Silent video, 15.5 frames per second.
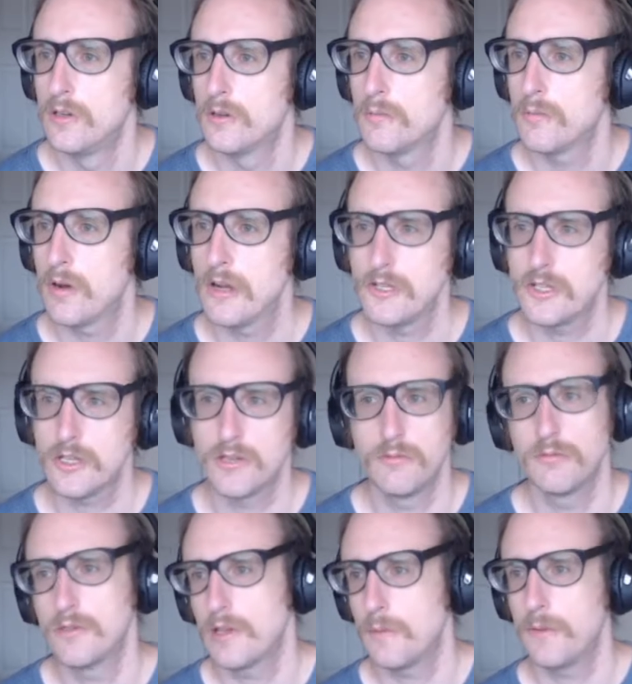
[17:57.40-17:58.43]
project, and
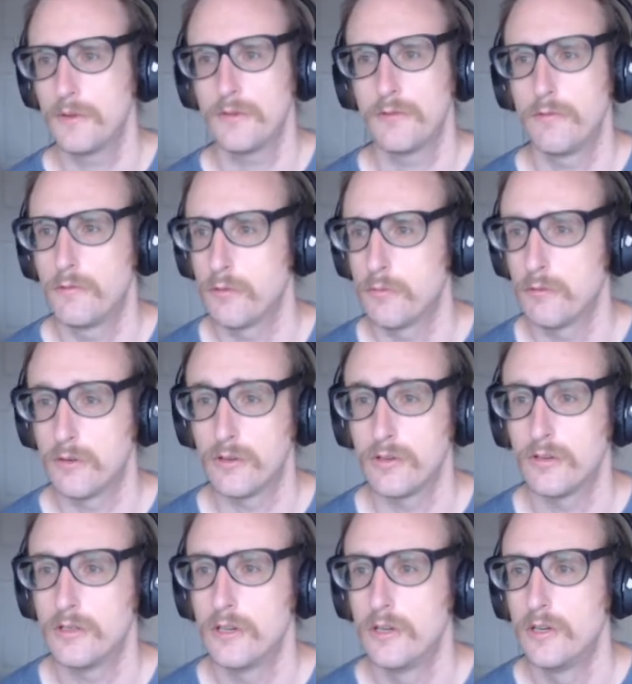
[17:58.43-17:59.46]
we'll type out the full
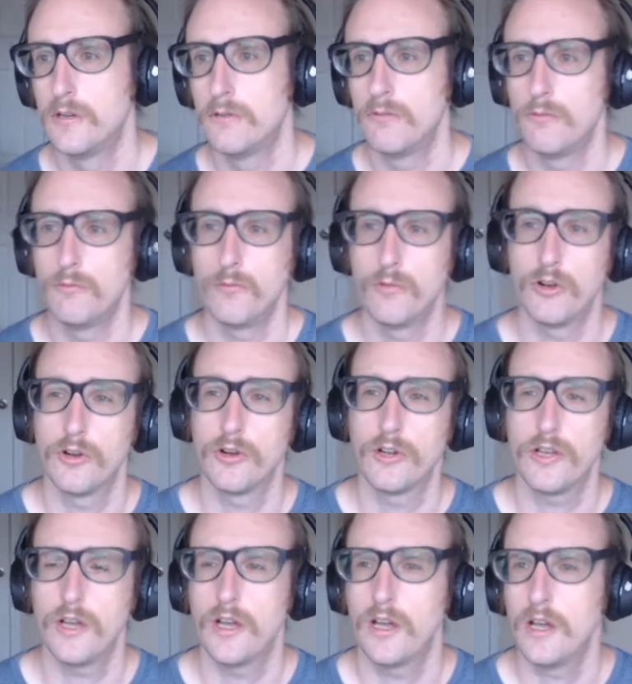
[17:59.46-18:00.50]
word
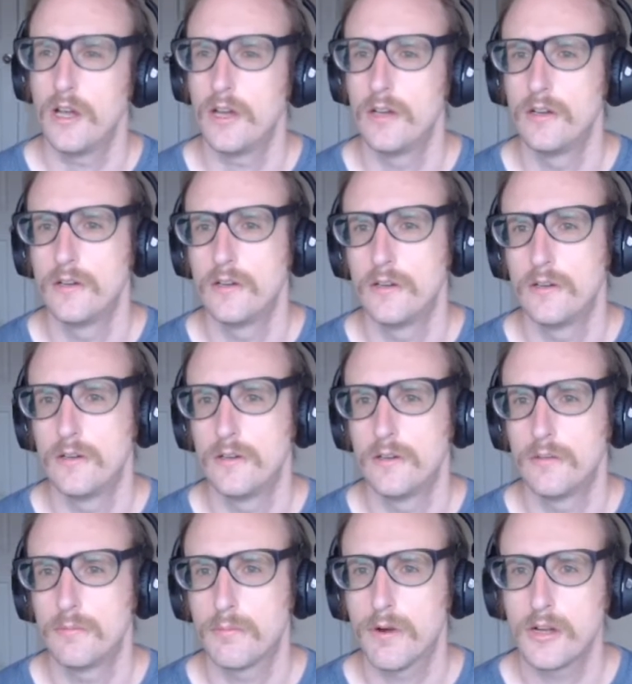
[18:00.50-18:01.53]

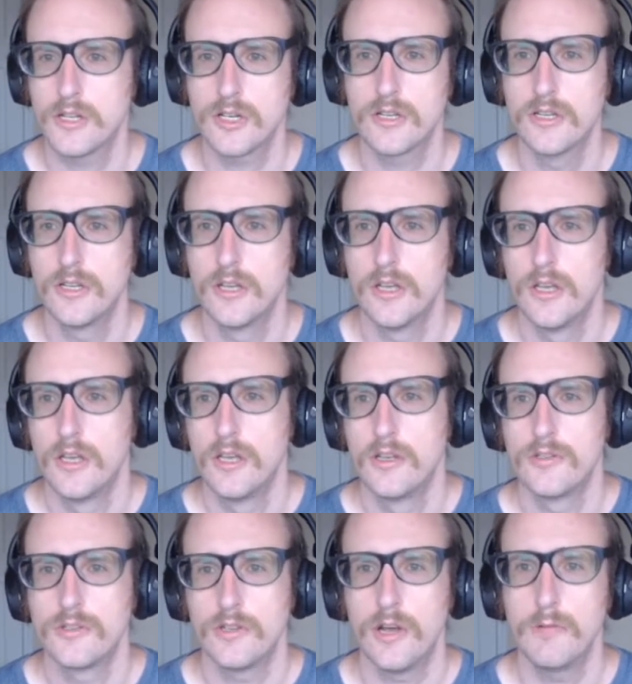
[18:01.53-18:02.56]
project.
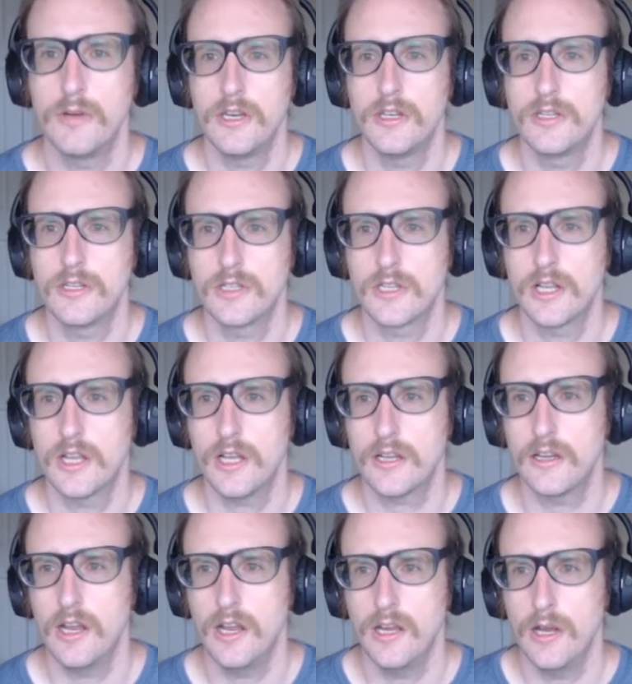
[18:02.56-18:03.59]
So now we to
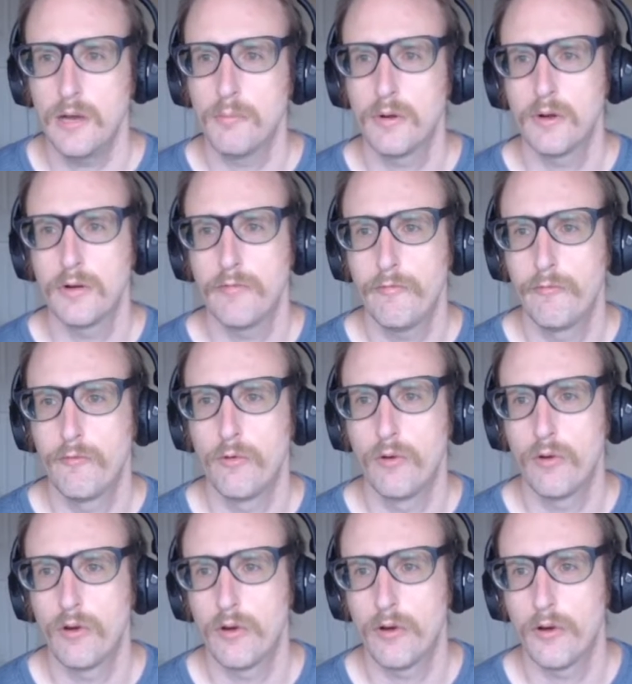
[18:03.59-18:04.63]
select a number
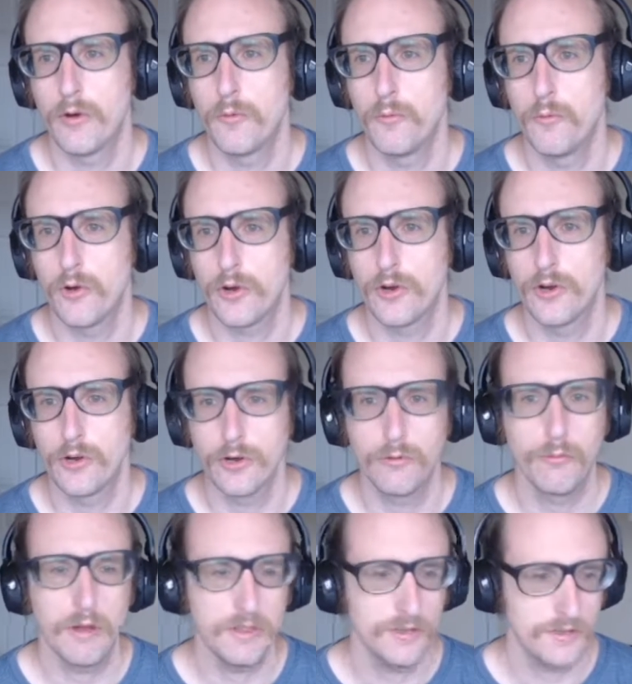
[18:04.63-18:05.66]
for worker
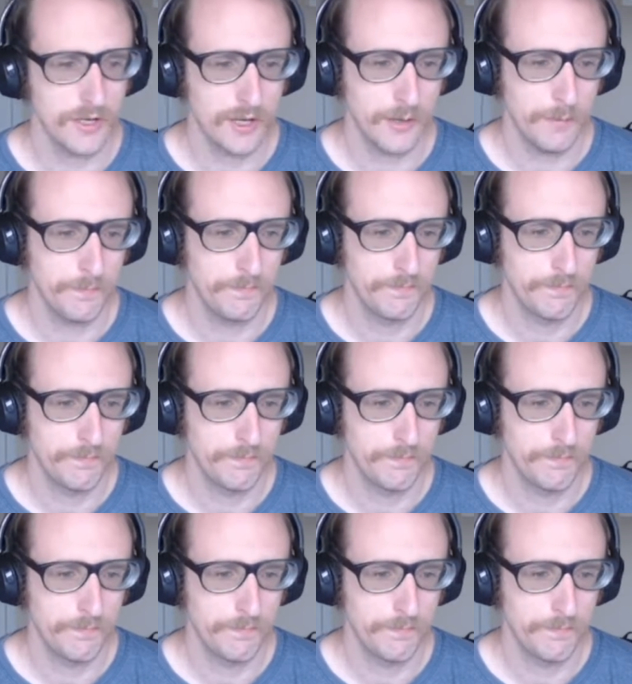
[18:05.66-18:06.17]
runtime.